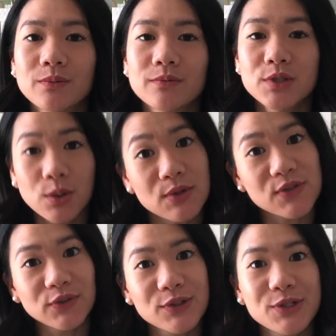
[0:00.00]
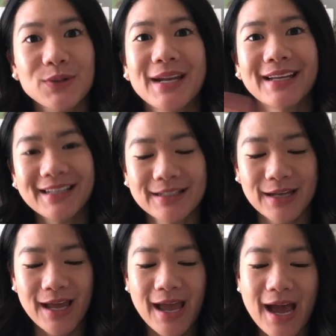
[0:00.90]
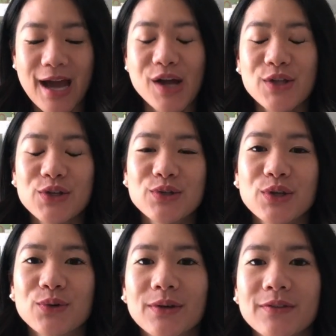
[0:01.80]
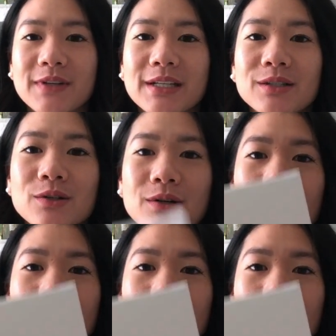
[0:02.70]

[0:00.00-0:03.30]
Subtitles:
show this first so that I can use it throughout the video.